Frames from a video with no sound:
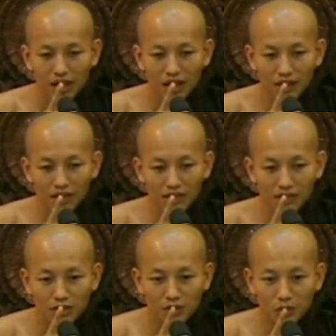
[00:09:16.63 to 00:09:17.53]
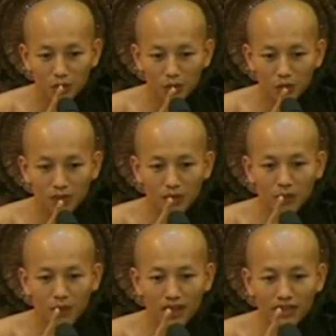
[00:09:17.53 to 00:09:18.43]
I know the
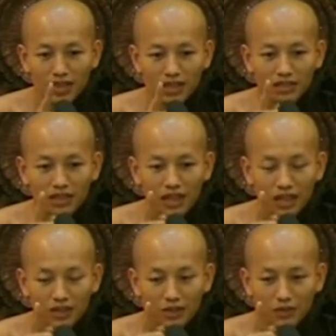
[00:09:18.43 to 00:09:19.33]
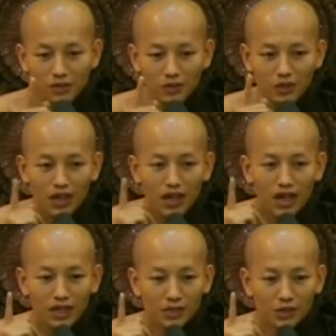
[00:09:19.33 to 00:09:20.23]
breath and also
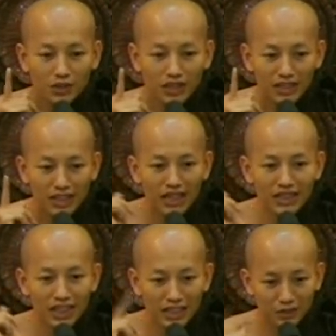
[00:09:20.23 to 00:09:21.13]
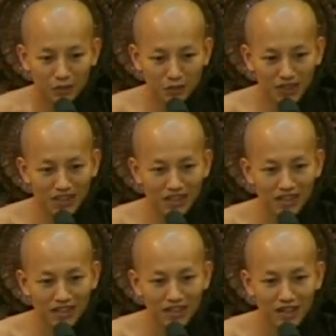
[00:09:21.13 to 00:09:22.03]
I know that the other's object,
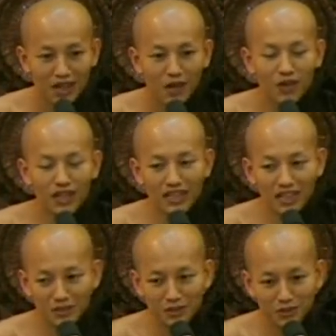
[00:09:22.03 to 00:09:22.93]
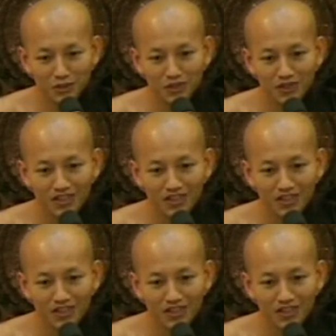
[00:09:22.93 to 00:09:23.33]
what can I do?